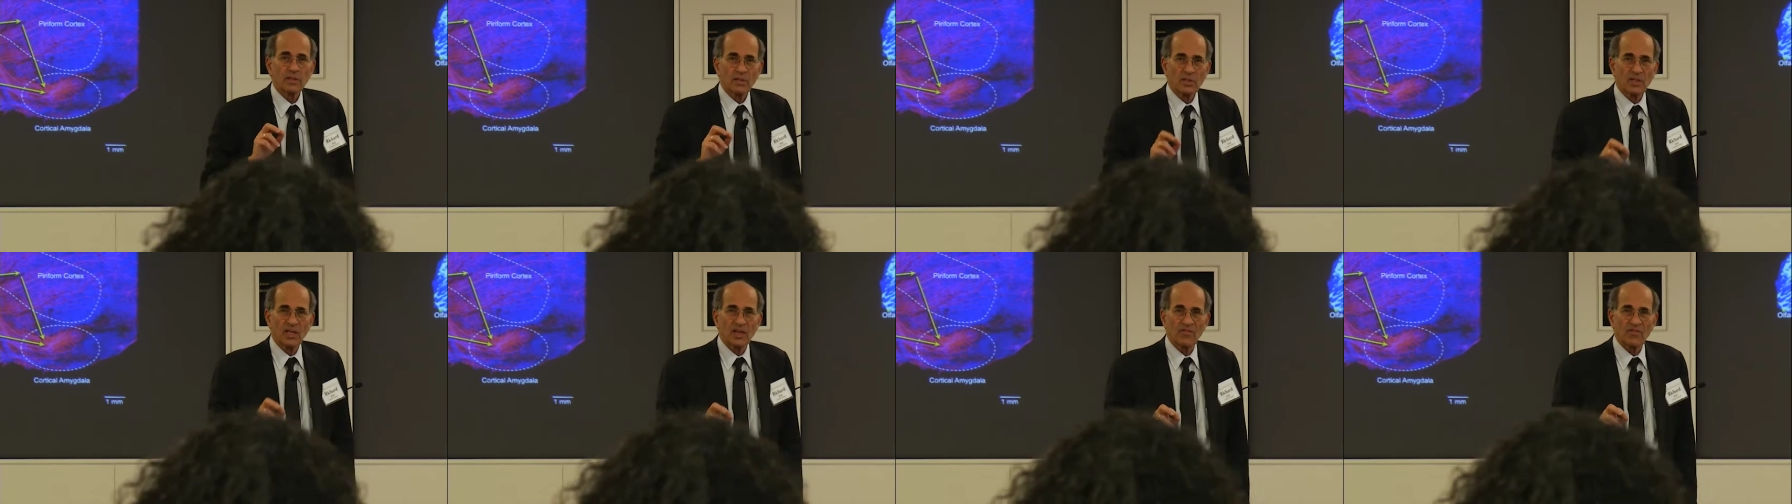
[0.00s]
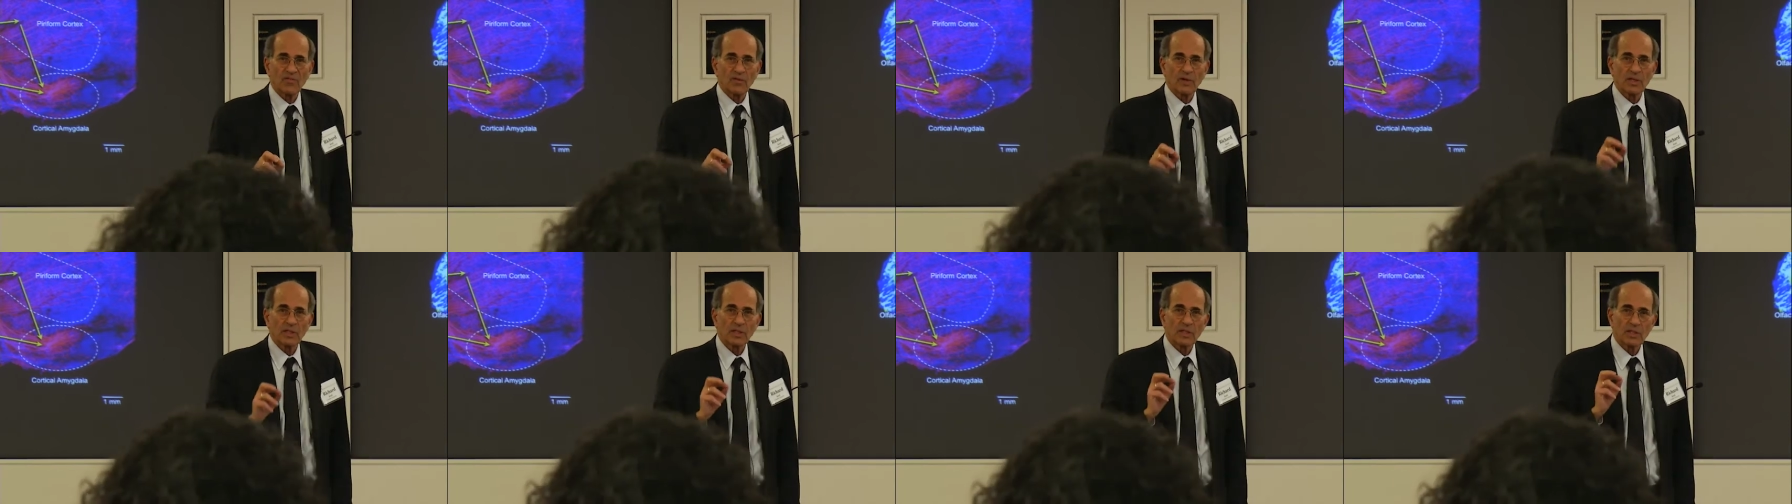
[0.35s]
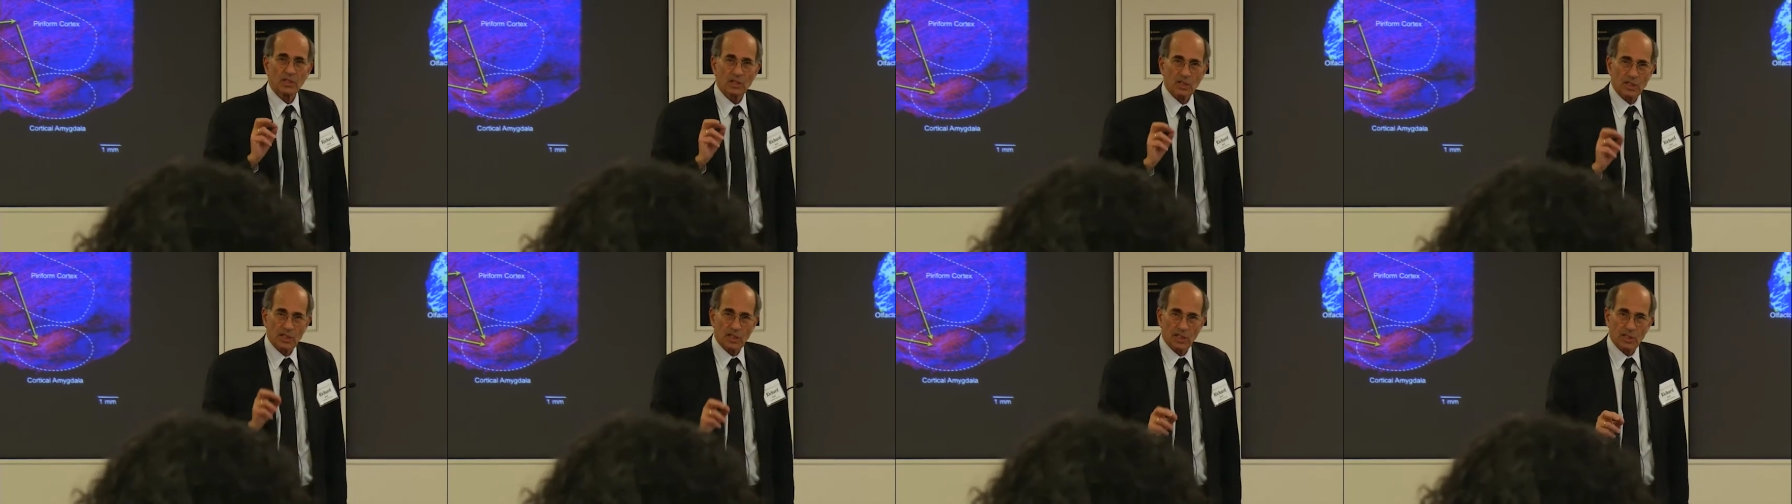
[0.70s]

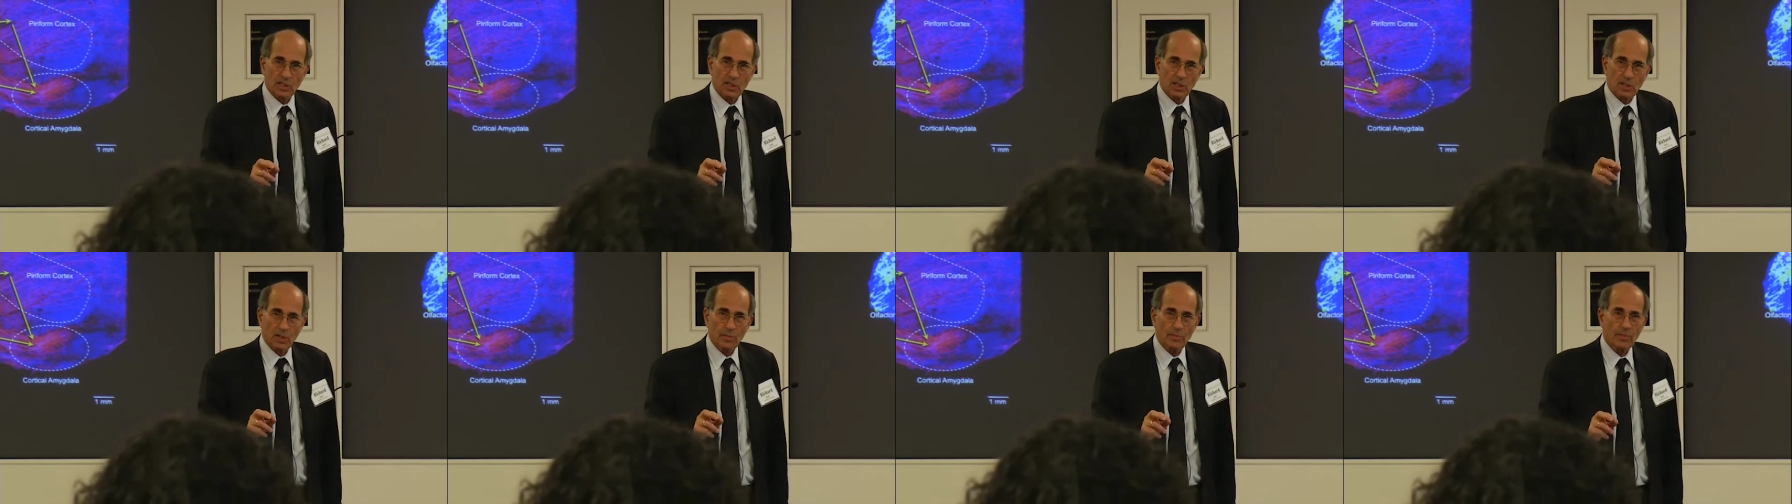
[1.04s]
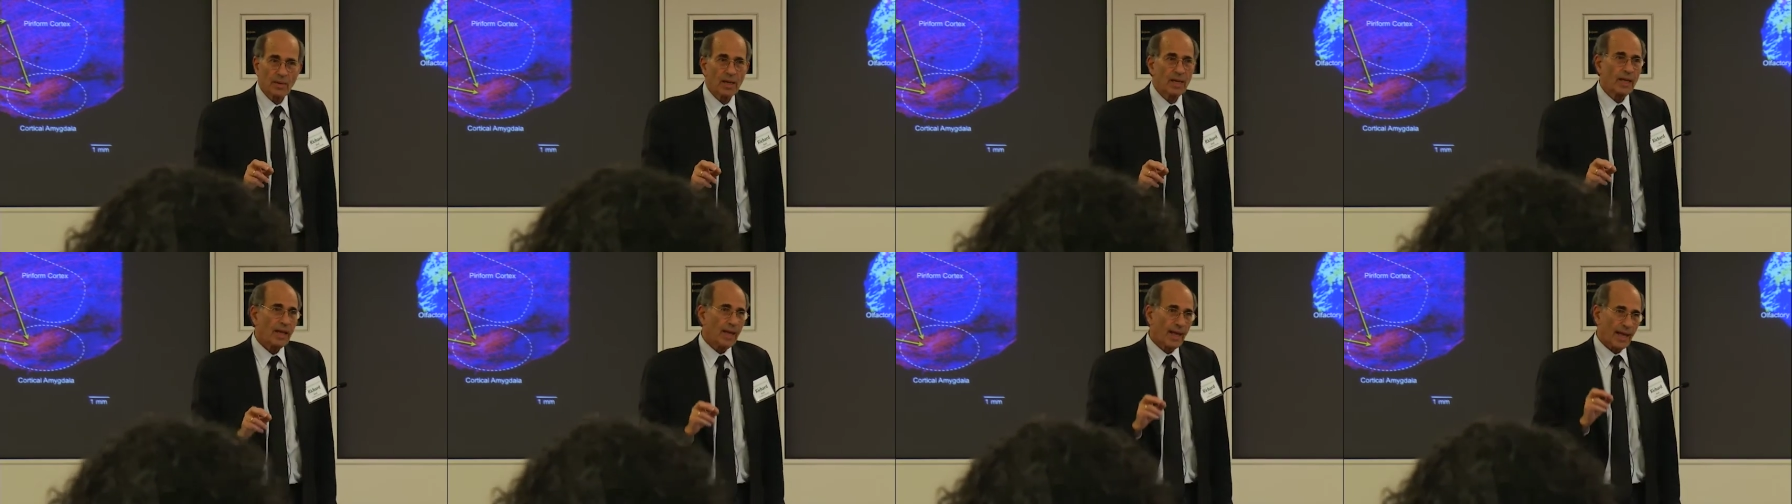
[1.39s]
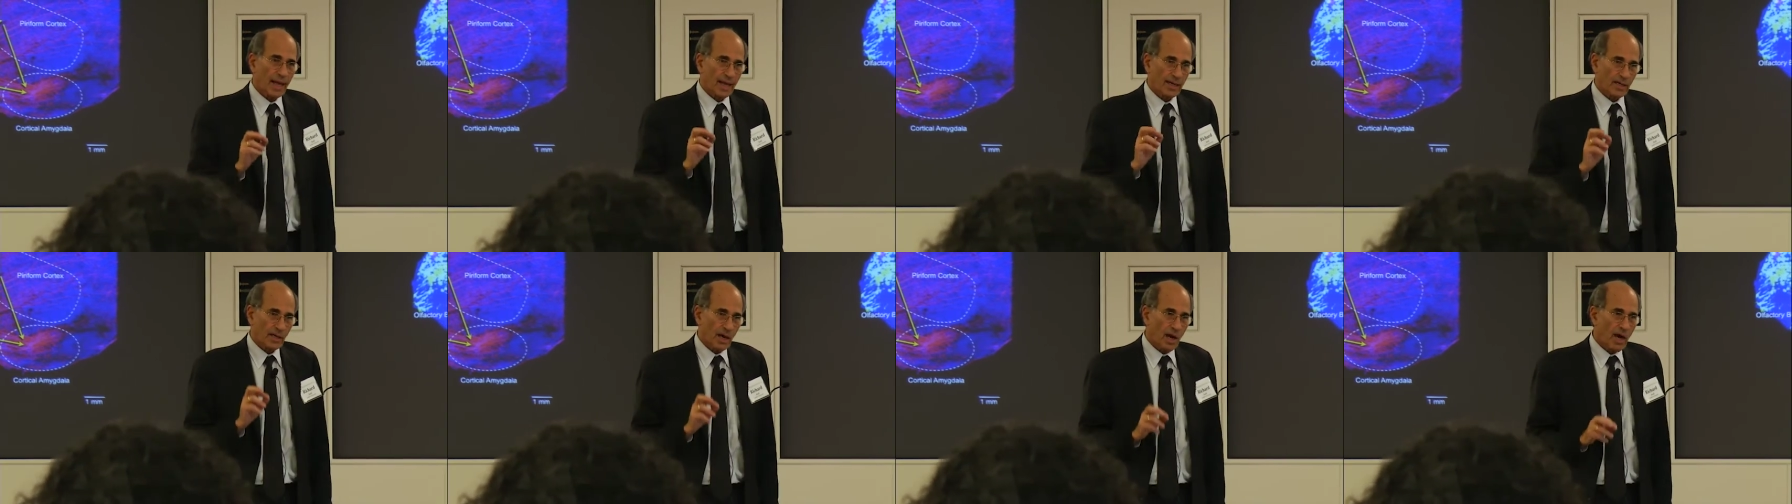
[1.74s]
different system,
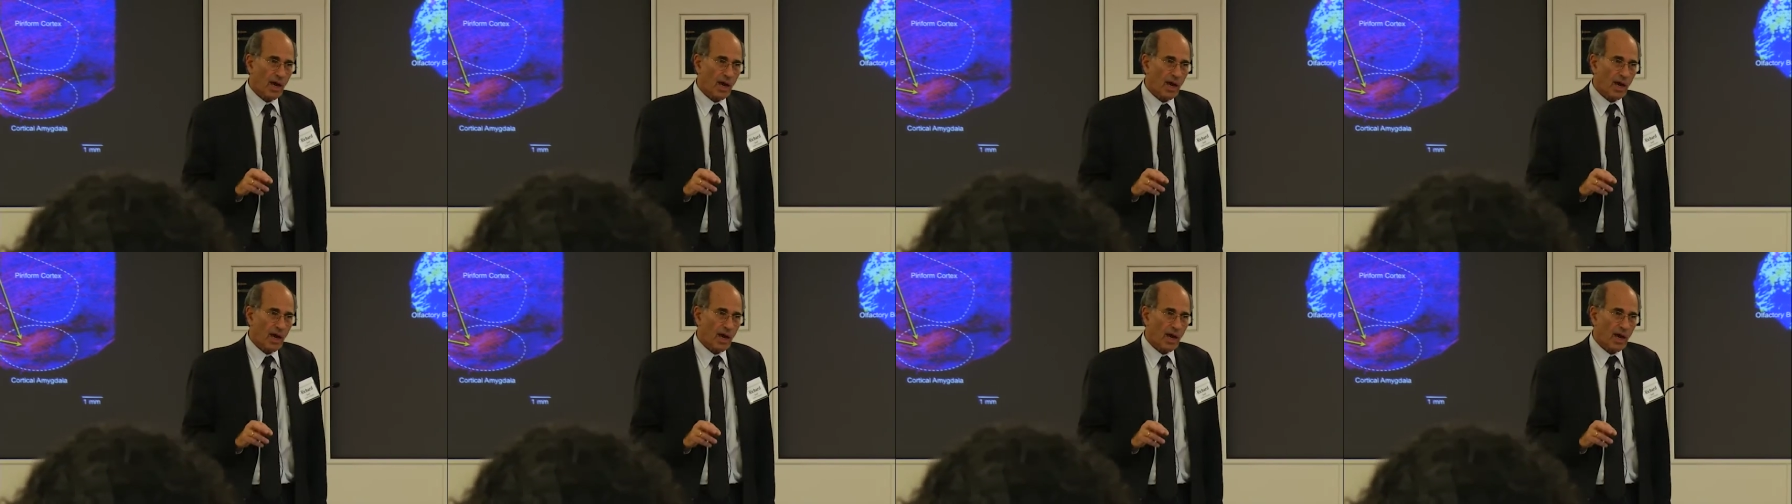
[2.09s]
and